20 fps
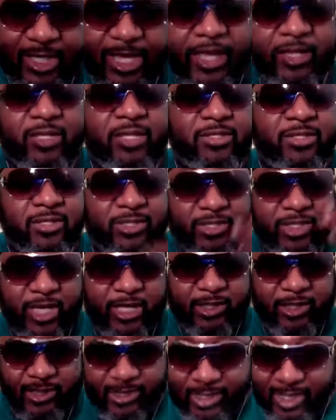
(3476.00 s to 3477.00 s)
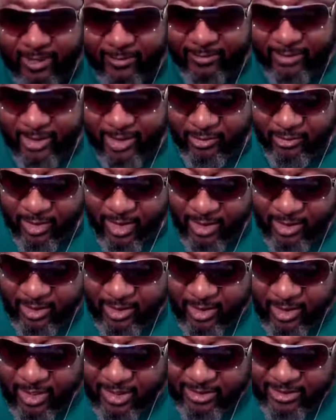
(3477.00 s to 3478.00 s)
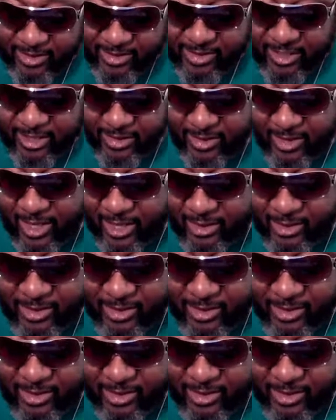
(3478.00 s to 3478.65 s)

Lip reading: Again, this is saying the same thing, right? Let's get